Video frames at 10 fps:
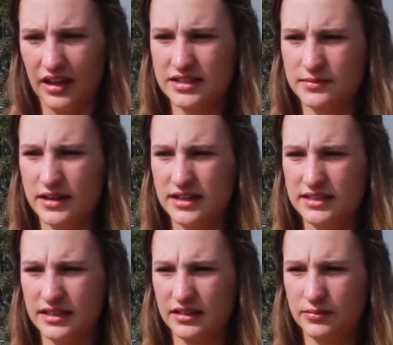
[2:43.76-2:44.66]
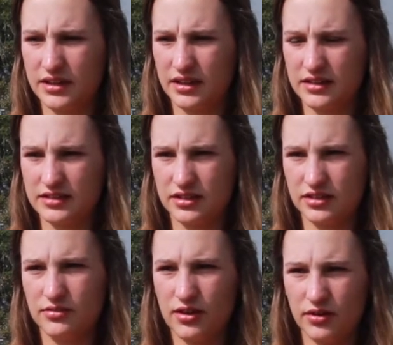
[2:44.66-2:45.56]
it's amazing because
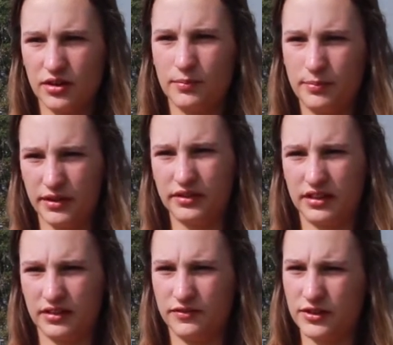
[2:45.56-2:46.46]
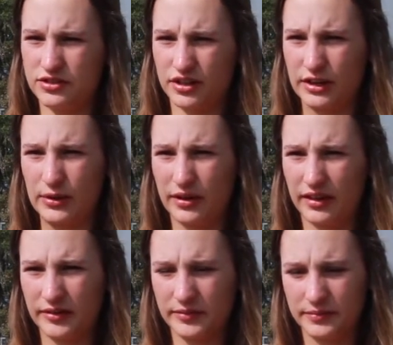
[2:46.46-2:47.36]
you know you're building a future in a
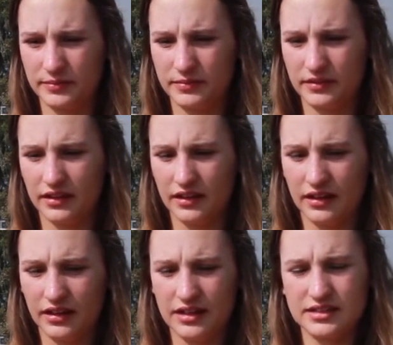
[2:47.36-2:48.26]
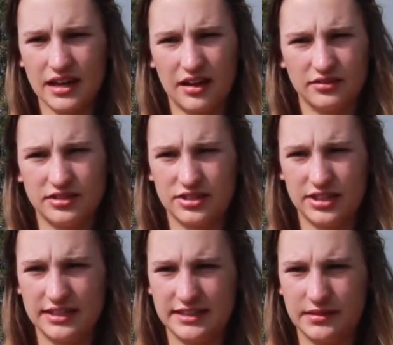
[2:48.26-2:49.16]
way. It sounds
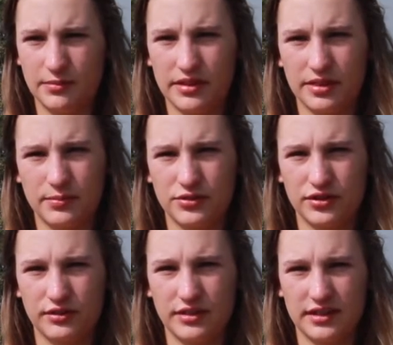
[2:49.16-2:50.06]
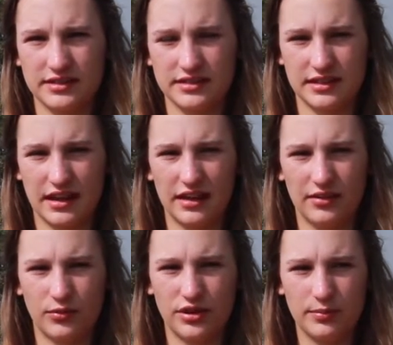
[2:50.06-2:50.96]
cheesy, but the truth is that
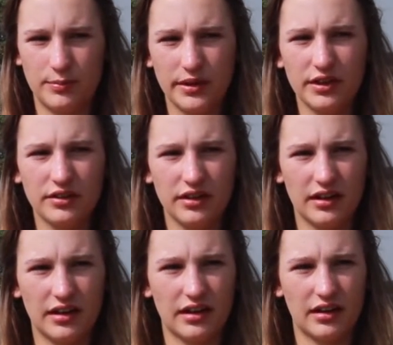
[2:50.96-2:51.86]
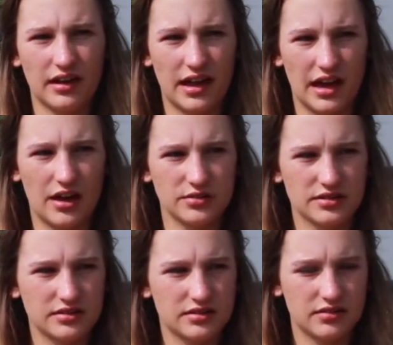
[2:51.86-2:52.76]
when you build a
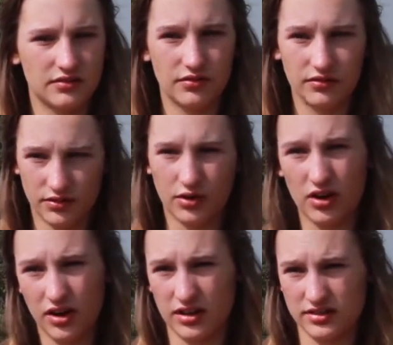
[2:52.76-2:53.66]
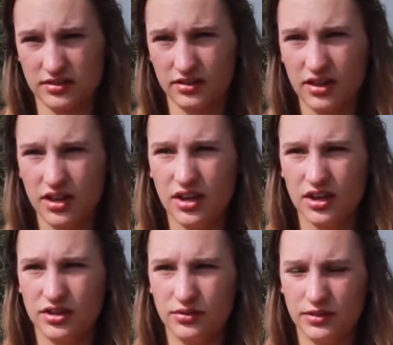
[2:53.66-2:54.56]
house or a hostel,
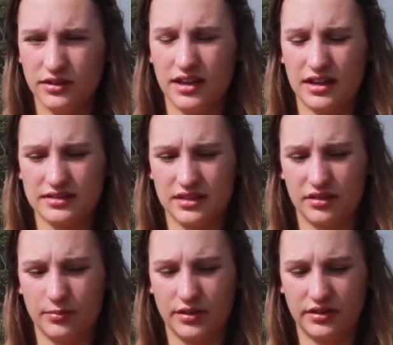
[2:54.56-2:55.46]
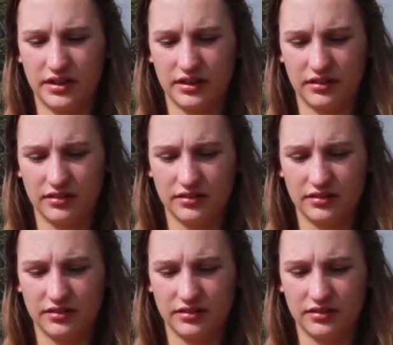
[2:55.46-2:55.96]
you realize that you're building